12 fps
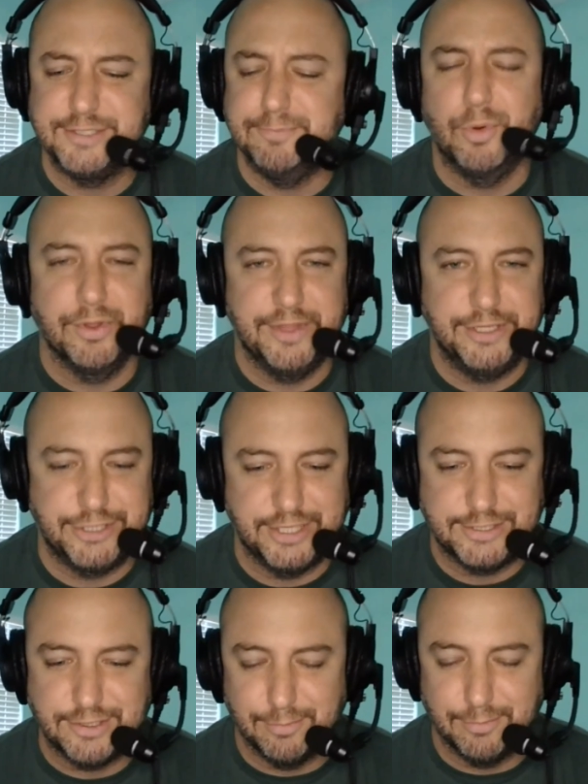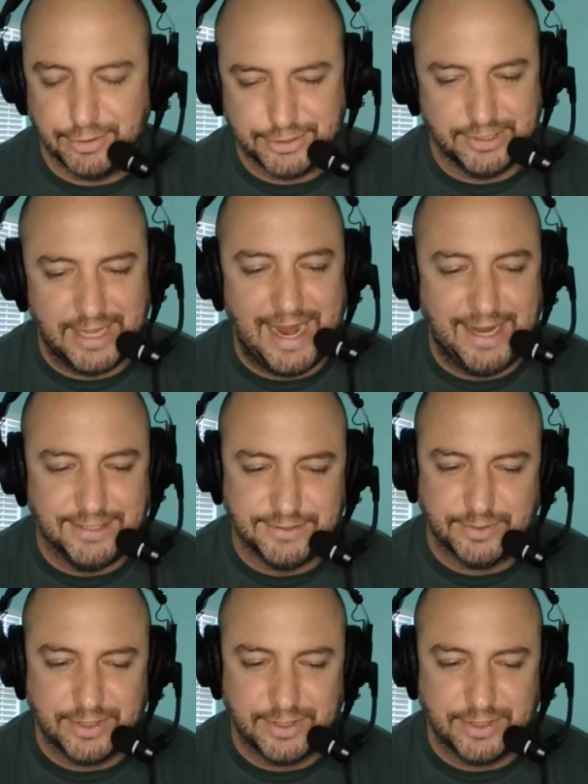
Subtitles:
It's more than just commercial ads.